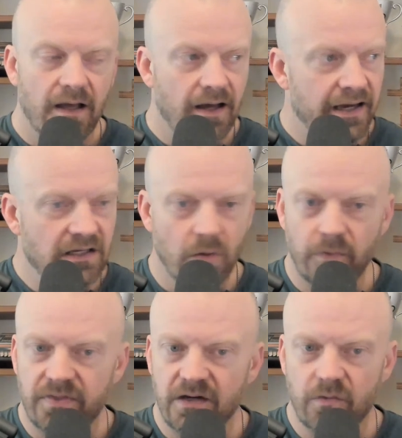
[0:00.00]
I
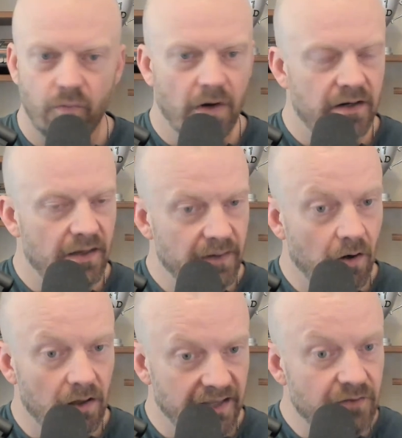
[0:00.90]
don't think
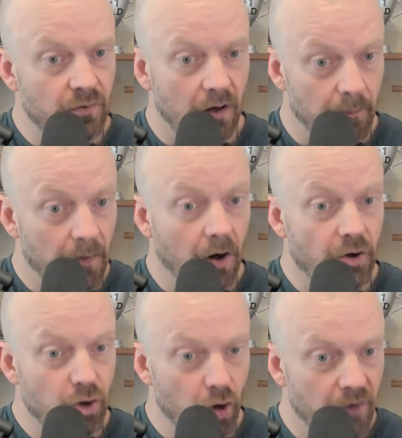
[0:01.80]
our
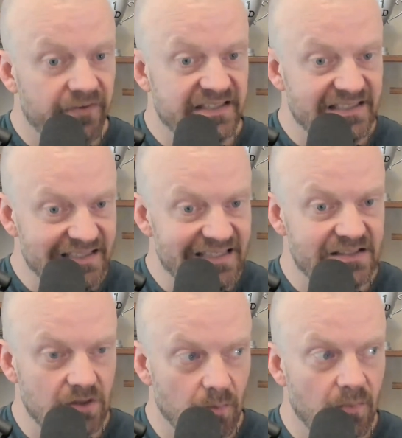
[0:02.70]
nervous
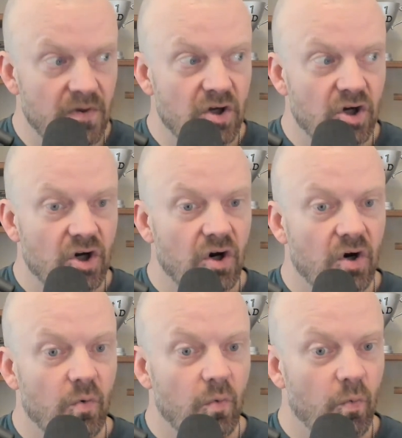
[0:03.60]
system
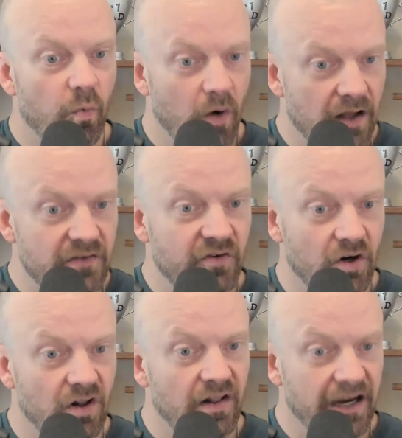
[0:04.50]
runs
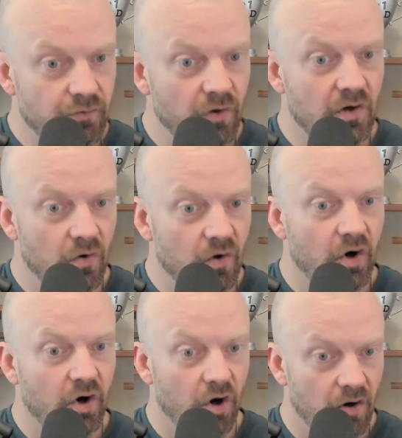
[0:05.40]
on electrical
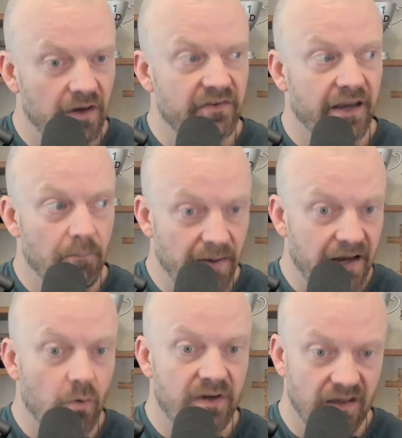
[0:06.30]
currents, like
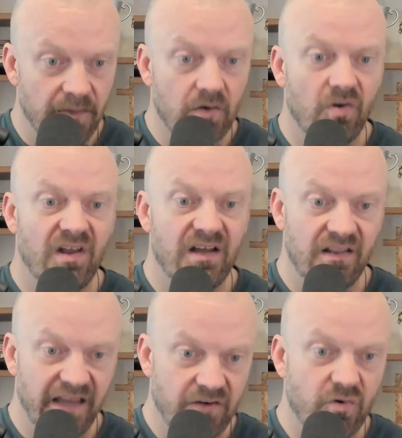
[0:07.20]
biochemical
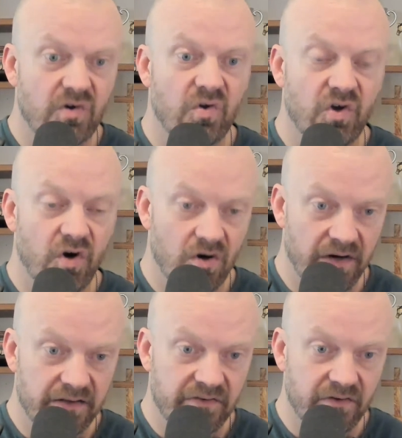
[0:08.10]
electrical
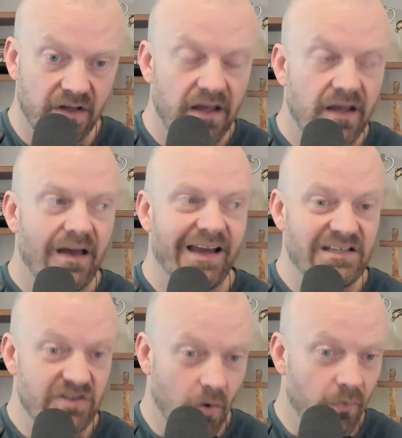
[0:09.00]
currents. I
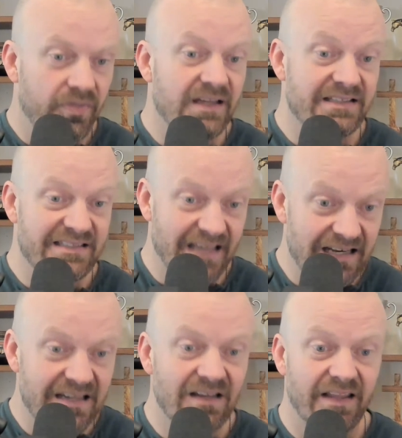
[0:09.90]
don't think
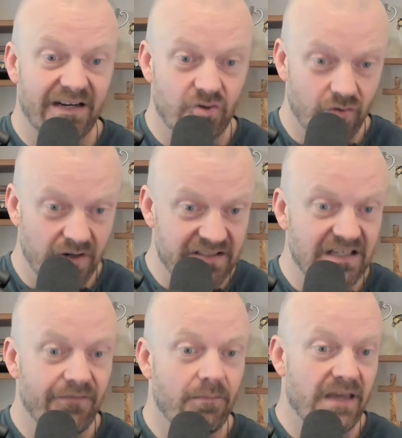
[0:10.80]
sending
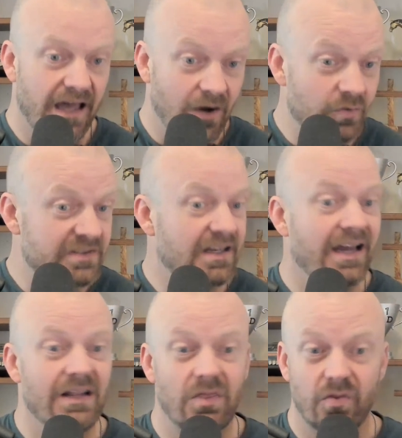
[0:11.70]
electricity from the
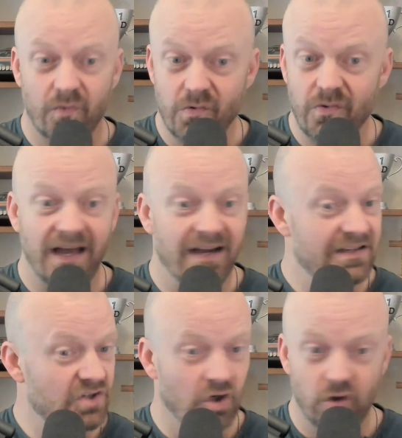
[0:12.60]
outside through that
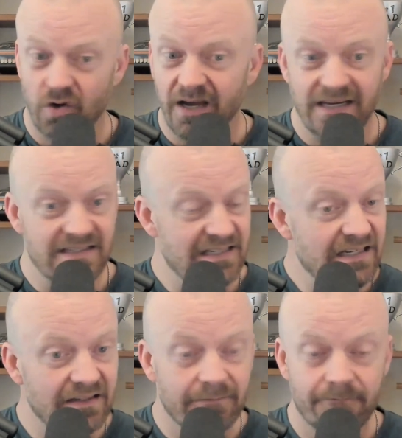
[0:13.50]
is a good
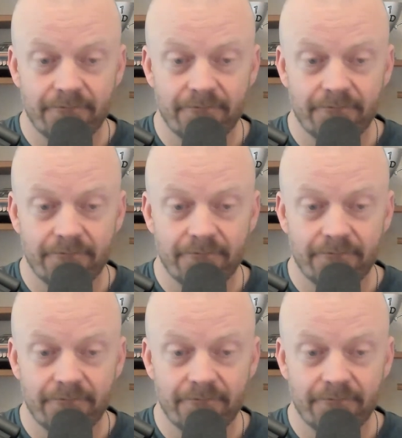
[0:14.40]
idea.